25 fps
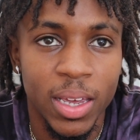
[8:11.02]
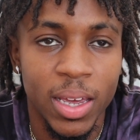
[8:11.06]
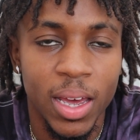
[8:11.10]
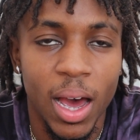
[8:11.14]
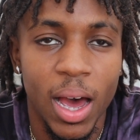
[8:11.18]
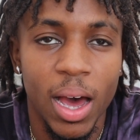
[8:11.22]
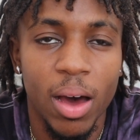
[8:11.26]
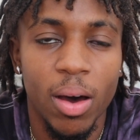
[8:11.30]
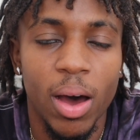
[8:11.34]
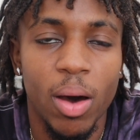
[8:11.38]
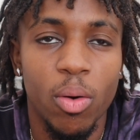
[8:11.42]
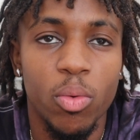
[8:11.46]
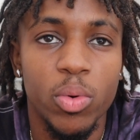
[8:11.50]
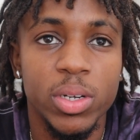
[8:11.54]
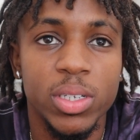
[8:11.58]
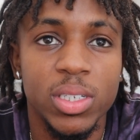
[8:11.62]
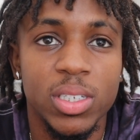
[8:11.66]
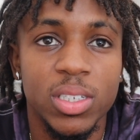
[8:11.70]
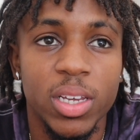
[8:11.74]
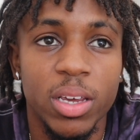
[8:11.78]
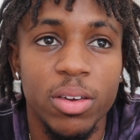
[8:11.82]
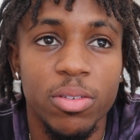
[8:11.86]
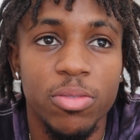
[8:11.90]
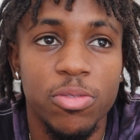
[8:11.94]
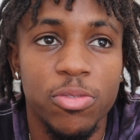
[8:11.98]
I wouldn't
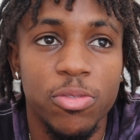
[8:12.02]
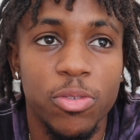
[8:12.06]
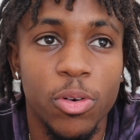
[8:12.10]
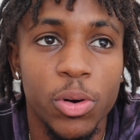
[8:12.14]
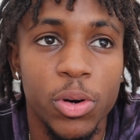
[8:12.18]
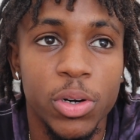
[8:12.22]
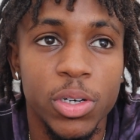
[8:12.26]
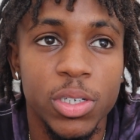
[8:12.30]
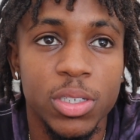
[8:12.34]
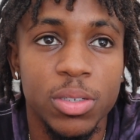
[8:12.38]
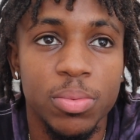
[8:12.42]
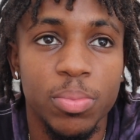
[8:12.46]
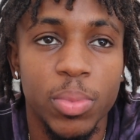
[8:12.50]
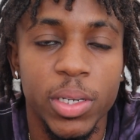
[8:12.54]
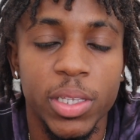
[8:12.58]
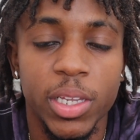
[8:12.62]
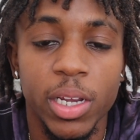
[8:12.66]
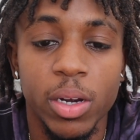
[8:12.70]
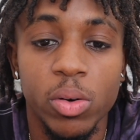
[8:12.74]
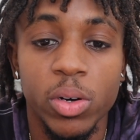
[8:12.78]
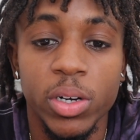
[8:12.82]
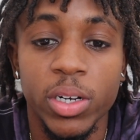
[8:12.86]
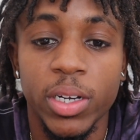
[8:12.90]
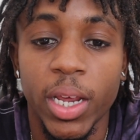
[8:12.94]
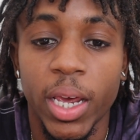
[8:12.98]
say forced, but
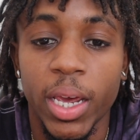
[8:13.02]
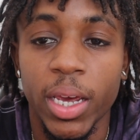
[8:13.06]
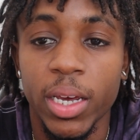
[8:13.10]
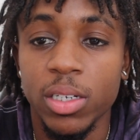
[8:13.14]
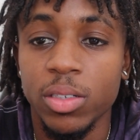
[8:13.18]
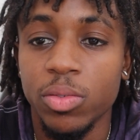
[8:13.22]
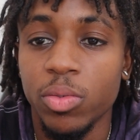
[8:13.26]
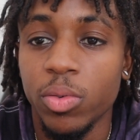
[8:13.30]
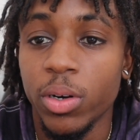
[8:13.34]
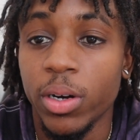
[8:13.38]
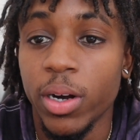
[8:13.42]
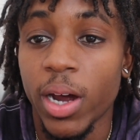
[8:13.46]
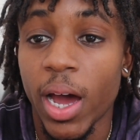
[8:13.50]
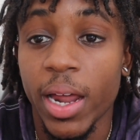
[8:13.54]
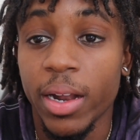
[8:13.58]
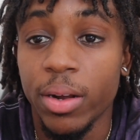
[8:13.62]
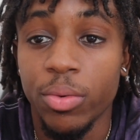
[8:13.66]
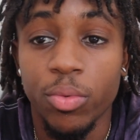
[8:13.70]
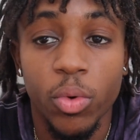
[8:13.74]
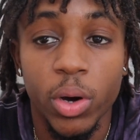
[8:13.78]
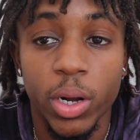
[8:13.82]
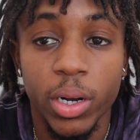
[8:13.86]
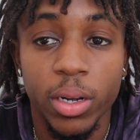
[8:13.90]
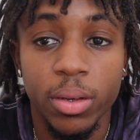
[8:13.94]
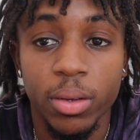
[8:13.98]
there were days where I
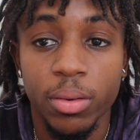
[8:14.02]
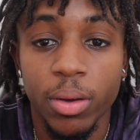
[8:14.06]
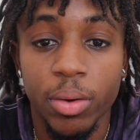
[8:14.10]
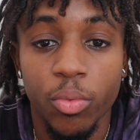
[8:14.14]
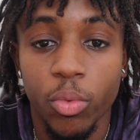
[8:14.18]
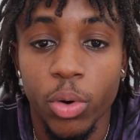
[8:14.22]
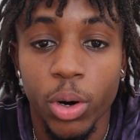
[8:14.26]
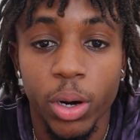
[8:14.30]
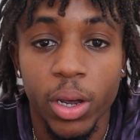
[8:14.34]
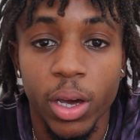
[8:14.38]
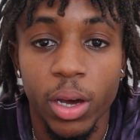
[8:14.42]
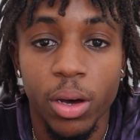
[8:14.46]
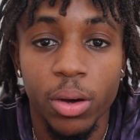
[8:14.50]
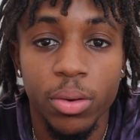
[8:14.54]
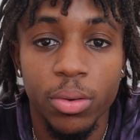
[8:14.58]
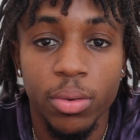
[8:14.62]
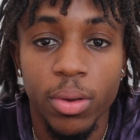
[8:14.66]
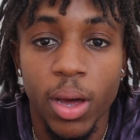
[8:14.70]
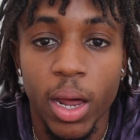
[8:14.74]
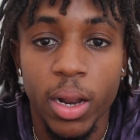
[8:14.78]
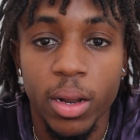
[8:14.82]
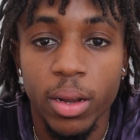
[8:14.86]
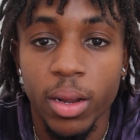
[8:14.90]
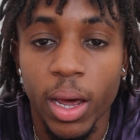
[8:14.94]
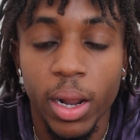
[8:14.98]
didn't want to work out.
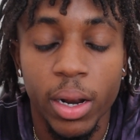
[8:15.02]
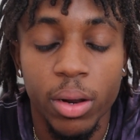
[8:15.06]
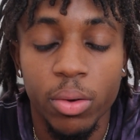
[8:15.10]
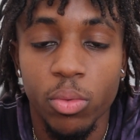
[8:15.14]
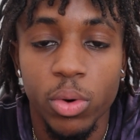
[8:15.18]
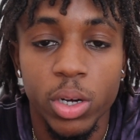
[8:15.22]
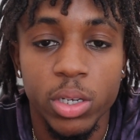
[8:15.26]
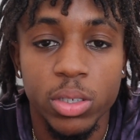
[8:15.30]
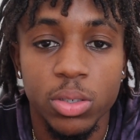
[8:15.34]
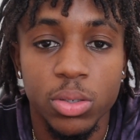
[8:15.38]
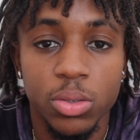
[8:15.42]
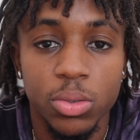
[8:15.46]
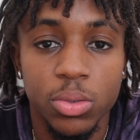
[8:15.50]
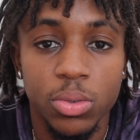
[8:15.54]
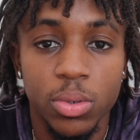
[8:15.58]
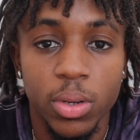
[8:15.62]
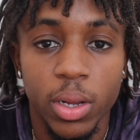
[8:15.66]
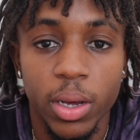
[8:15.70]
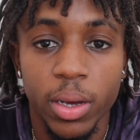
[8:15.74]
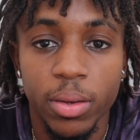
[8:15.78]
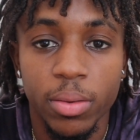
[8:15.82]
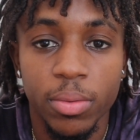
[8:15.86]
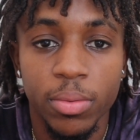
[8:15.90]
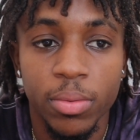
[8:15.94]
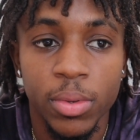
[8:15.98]
I didn't want to.
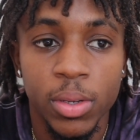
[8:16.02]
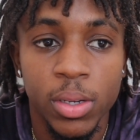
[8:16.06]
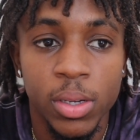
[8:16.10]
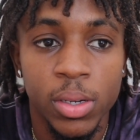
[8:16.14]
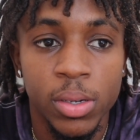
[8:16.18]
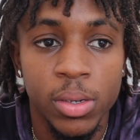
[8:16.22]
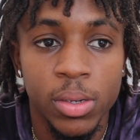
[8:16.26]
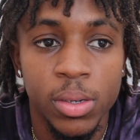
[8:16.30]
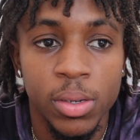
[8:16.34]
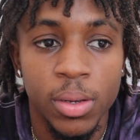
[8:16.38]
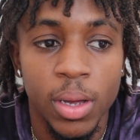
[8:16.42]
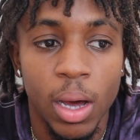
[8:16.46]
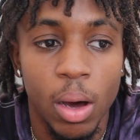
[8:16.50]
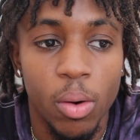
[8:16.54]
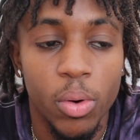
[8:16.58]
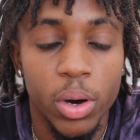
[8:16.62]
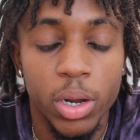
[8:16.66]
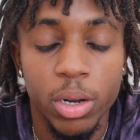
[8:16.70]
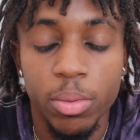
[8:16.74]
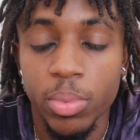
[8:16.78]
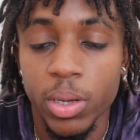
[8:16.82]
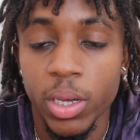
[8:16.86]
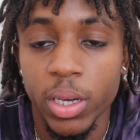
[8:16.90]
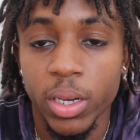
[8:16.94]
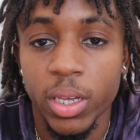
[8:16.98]
Like, I
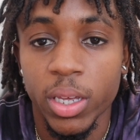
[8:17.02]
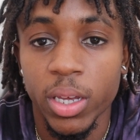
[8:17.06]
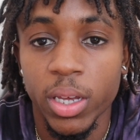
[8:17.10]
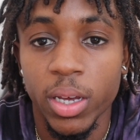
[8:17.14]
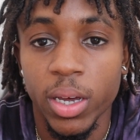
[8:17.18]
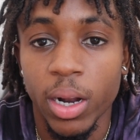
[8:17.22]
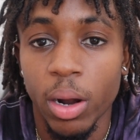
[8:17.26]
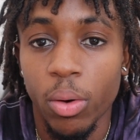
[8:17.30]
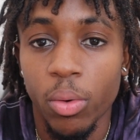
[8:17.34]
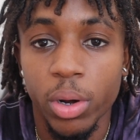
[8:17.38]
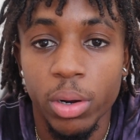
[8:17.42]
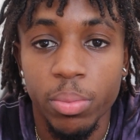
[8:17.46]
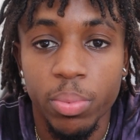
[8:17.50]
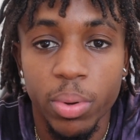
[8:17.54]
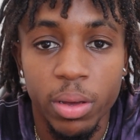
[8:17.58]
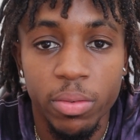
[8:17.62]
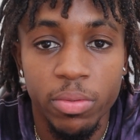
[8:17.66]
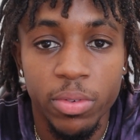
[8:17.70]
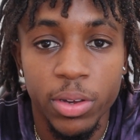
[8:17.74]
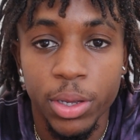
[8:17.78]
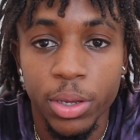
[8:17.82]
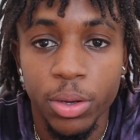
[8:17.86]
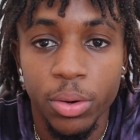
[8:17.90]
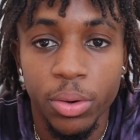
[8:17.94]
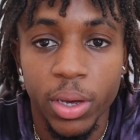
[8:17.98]
wanted to be a kid. I wanted to play
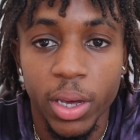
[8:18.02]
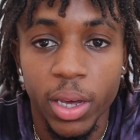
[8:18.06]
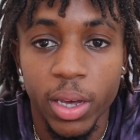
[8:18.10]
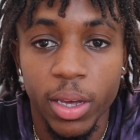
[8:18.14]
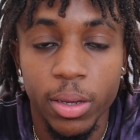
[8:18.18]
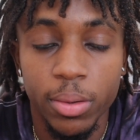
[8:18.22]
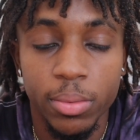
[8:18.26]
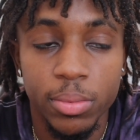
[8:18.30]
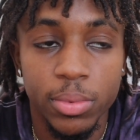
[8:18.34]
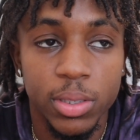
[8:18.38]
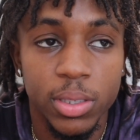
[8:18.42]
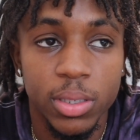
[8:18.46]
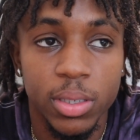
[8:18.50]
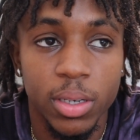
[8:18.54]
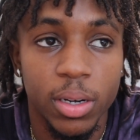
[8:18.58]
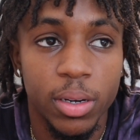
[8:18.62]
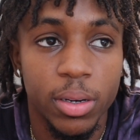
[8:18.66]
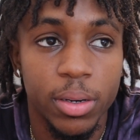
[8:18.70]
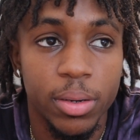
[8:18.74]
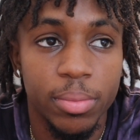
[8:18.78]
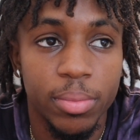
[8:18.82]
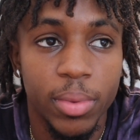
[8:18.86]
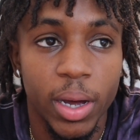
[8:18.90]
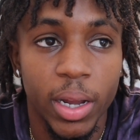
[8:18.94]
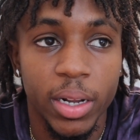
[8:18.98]
video games.
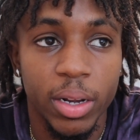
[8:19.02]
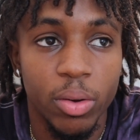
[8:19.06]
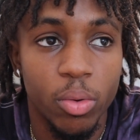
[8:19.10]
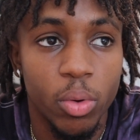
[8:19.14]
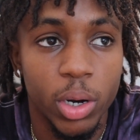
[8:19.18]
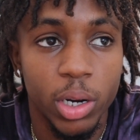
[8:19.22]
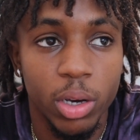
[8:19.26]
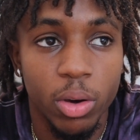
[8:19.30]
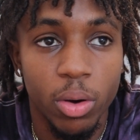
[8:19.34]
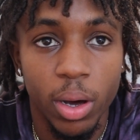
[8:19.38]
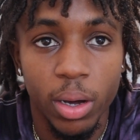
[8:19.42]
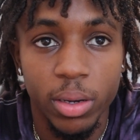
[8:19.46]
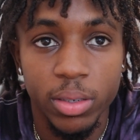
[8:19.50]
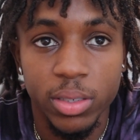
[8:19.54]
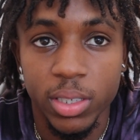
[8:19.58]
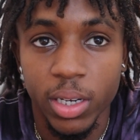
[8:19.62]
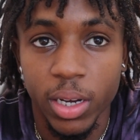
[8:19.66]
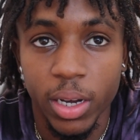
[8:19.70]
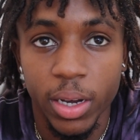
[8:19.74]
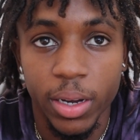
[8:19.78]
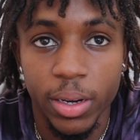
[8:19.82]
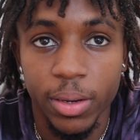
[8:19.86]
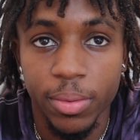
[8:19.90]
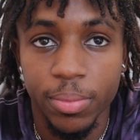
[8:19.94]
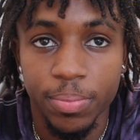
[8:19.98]
I didn't want to go
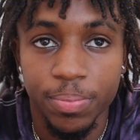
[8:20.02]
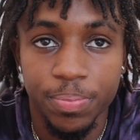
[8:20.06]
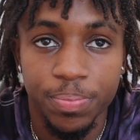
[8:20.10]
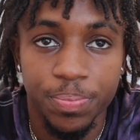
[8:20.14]
outside.